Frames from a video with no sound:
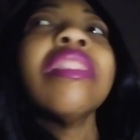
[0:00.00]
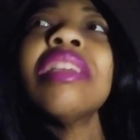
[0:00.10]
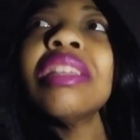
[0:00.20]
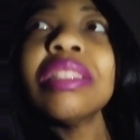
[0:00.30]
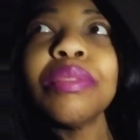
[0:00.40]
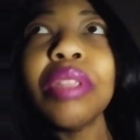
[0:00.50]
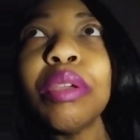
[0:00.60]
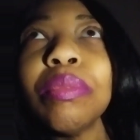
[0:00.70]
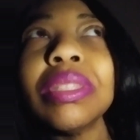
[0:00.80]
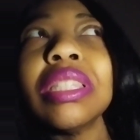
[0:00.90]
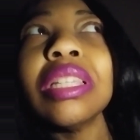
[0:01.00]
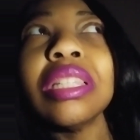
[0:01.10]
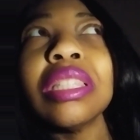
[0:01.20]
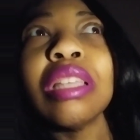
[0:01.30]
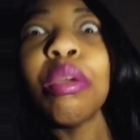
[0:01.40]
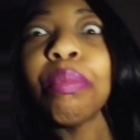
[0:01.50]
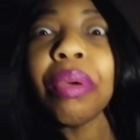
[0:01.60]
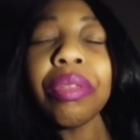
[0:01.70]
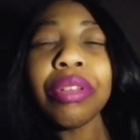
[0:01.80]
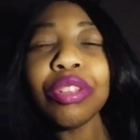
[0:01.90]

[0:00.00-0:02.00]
there was this birth